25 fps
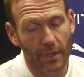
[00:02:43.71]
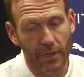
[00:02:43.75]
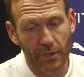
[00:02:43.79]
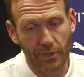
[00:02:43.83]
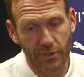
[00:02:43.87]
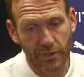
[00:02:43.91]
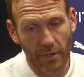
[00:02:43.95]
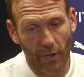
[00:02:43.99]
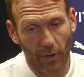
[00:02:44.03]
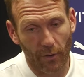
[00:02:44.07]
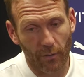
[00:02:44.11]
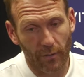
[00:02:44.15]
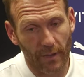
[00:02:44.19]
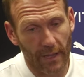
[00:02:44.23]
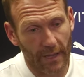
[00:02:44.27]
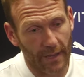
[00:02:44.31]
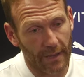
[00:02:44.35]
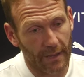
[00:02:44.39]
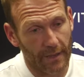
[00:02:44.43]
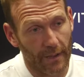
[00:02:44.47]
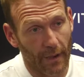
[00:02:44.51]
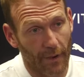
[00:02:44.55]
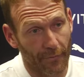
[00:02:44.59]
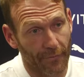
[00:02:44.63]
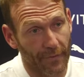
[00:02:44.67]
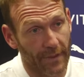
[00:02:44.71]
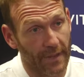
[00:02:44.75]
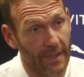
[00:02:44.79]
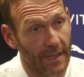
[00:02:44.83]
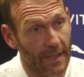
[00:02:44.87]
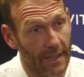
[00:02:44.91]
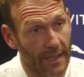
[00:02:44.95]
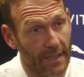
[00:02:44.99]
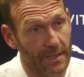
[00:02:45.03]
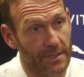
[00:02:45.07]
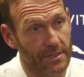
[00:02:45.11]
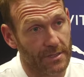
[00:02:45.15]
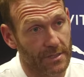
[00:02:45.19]
So I think
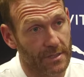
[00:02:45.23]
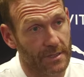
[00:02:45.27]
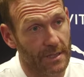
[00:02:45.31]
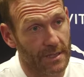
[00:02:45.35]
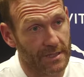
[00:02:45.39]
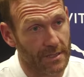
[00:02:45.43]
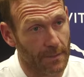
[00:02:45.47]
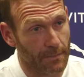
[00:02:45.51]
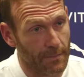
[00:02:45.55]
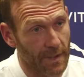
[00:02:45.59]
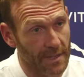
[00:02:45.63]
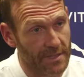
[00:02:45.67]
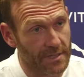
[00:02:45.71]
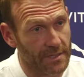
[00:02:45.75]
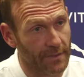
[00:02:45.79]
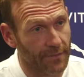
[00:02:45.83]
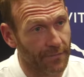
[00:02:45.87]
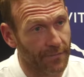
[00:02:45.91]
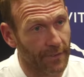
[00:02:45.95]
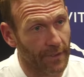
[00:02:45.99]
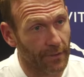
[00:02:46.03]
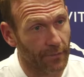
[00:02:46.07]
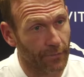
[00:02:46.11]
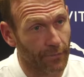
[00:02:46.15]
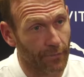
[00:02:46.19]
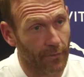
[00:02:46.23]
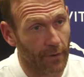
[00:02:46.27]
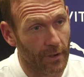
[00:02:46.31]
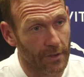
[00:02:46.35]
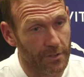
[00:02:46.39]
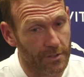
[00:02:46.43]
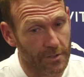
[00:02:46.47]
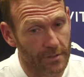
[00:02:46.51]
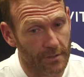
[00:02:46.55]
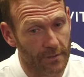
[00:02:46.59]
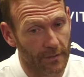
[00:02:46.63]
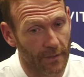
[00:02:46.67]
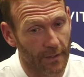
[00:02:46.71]
it's a massive thing for
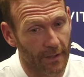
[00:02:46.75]
us.